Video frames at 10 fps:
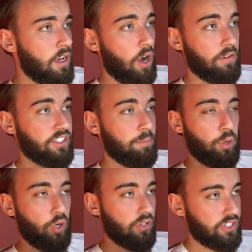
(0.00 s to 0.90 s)
Obviously,
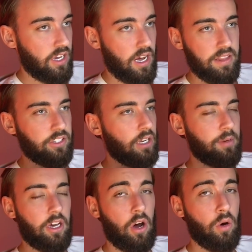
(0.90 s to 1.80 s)
porn star, there's going to
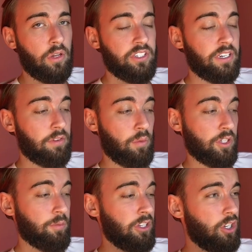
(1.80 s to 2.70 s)
be a whole loads of different
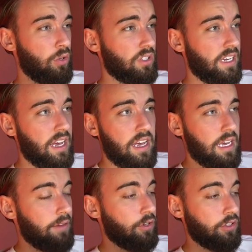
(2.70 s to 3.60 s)
ones, but usually
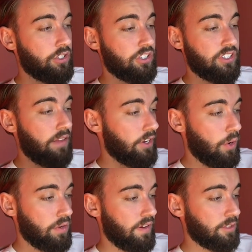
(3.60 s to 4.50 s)
if it's your standard
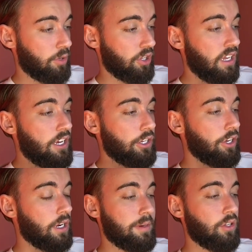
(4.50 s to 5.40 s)
OnlyFans model, you're
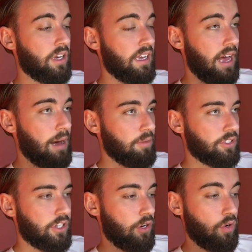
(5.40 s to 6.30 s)
going to be looking
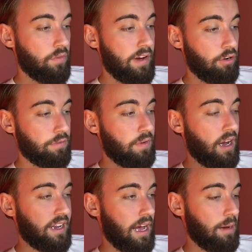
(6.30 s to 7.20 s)
amateur or
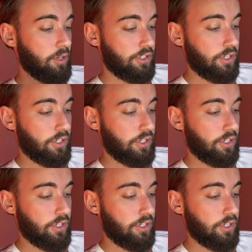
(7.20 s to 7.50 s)
verified amateur.